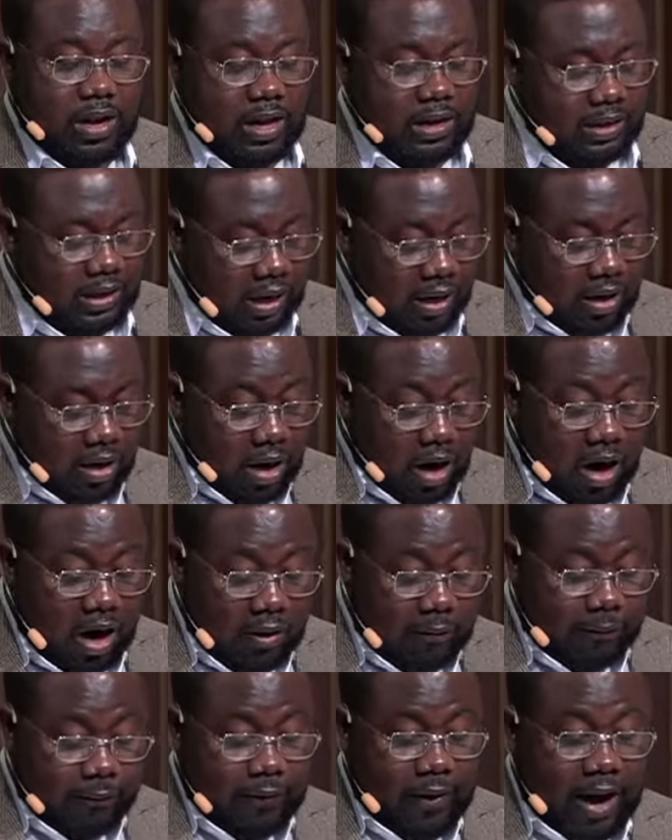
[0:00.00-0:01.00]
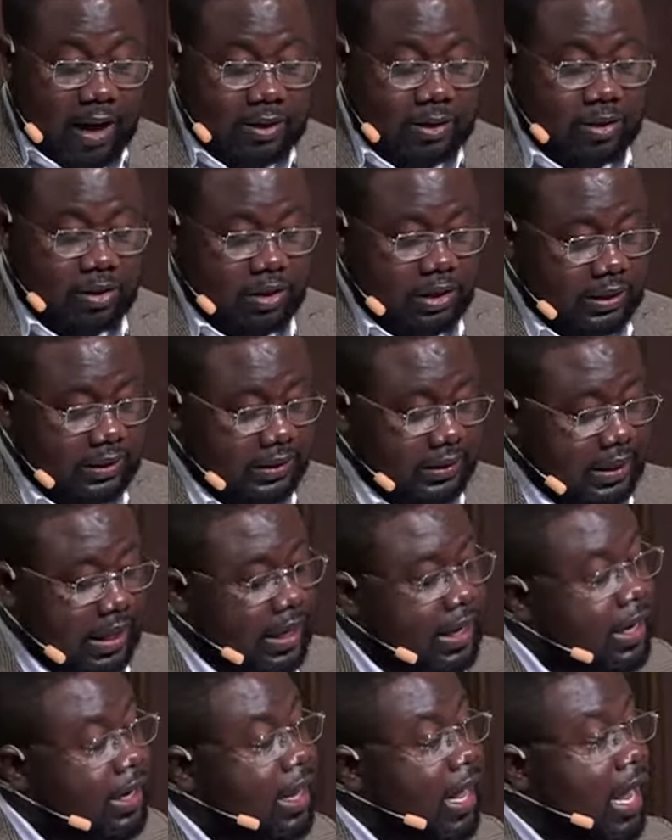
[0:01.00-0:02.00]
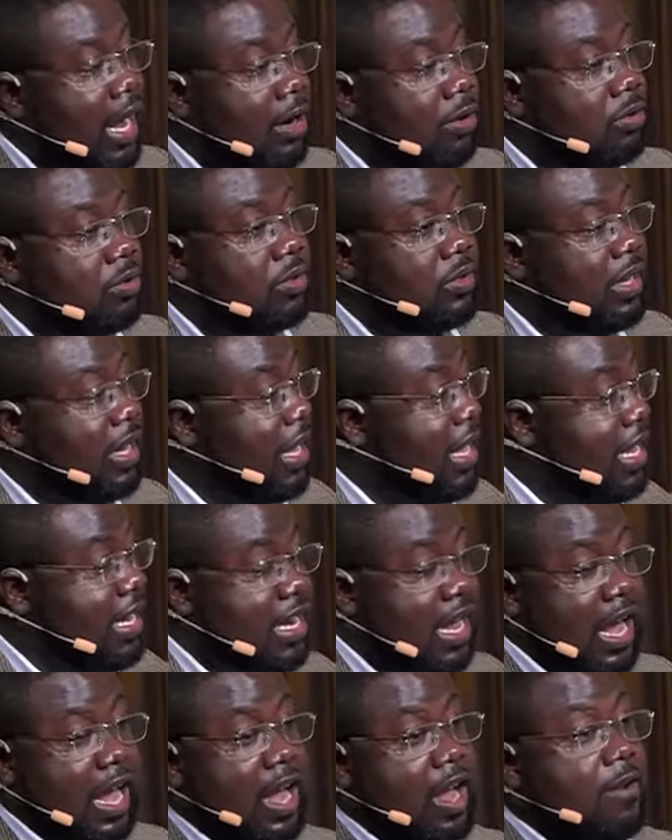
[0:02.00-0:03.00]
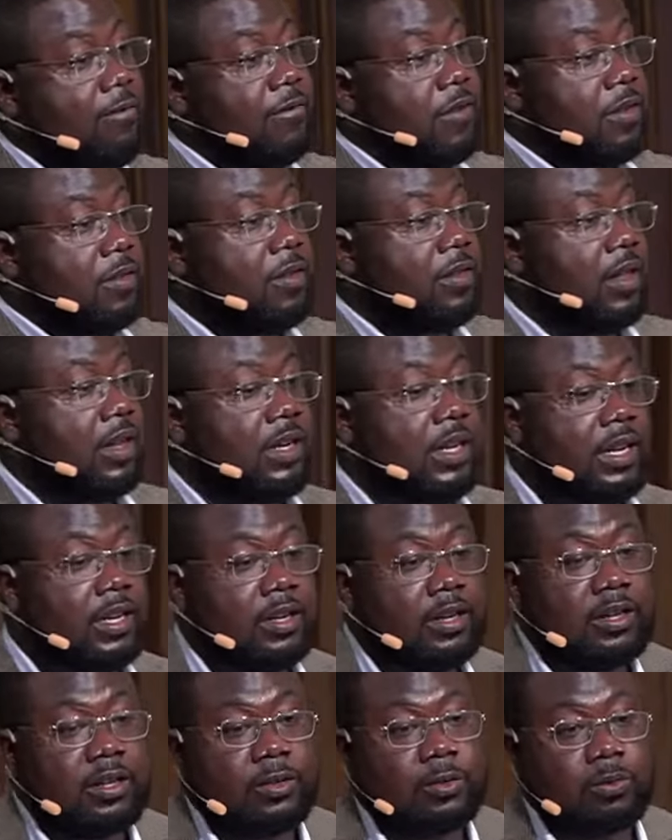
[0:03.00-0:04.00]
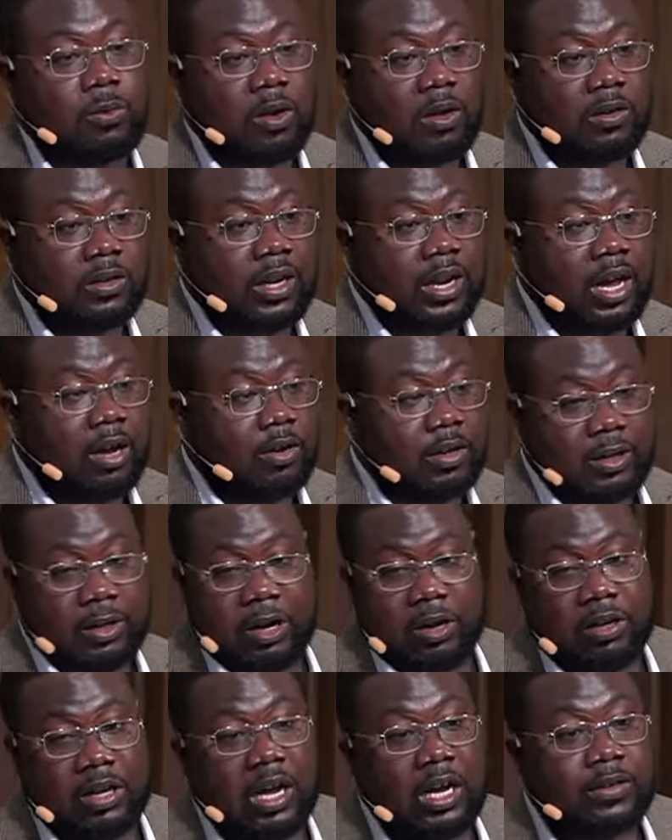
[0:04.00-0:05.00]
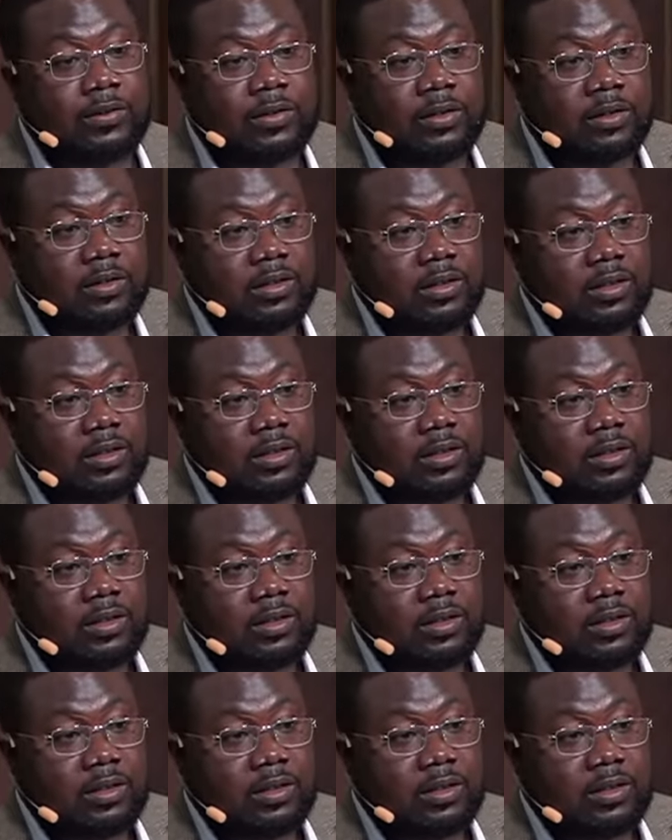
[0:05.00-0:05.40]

The God factor is taken out in everything in this world now in our lives.